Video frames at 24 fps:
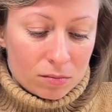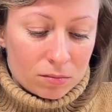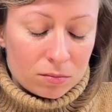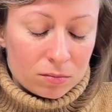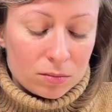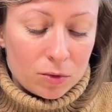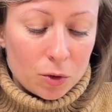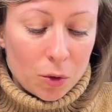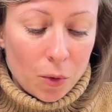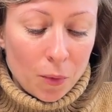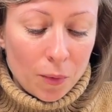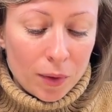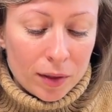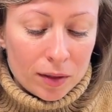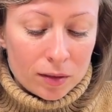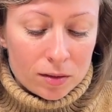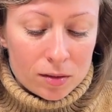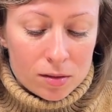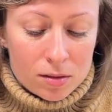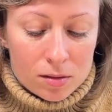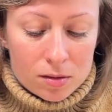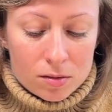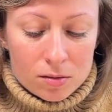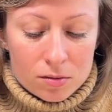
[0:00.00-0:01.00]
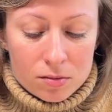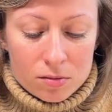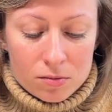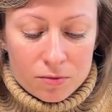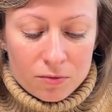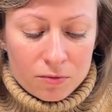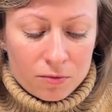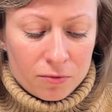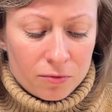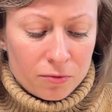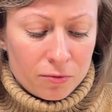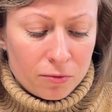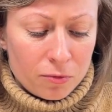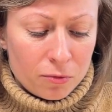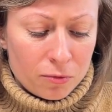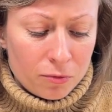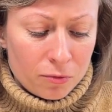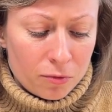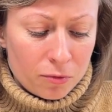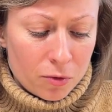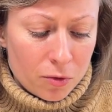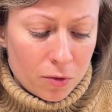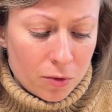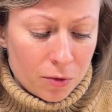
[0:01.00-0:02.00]
drawings
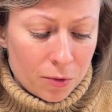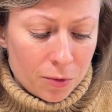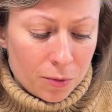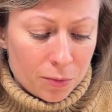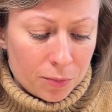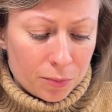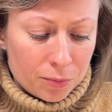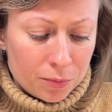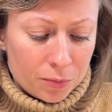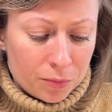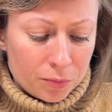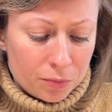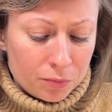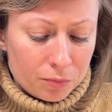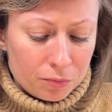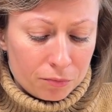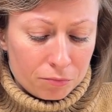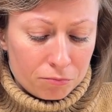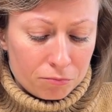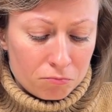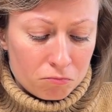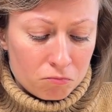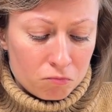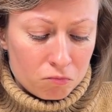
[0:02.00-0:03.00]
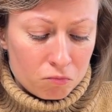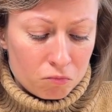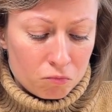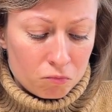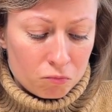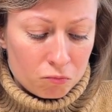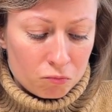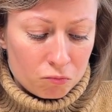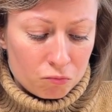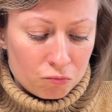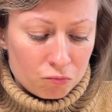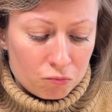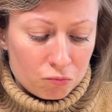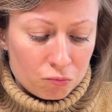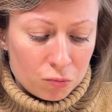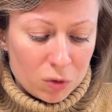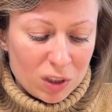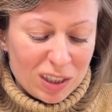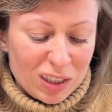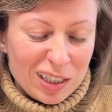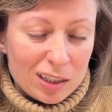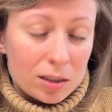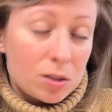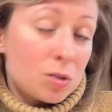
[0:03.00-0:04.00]
from the
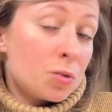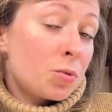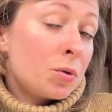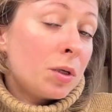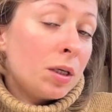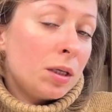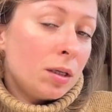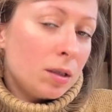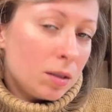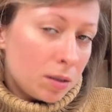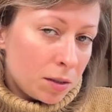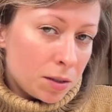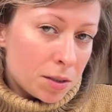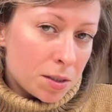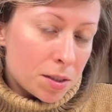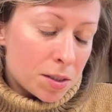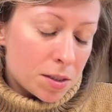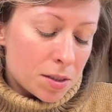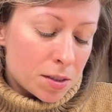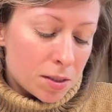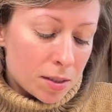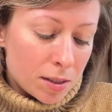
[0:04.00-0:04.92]
last 3 years,